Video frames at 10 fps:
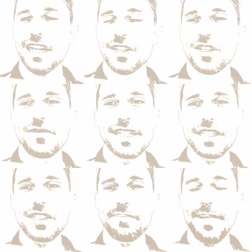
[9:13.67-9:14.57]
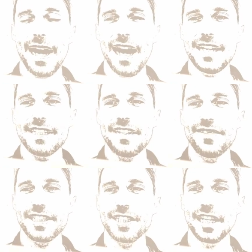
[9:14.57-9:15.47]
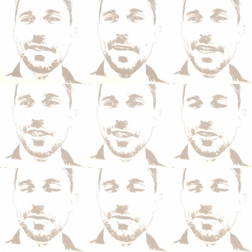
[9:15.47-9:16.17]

So this is a positive acceleration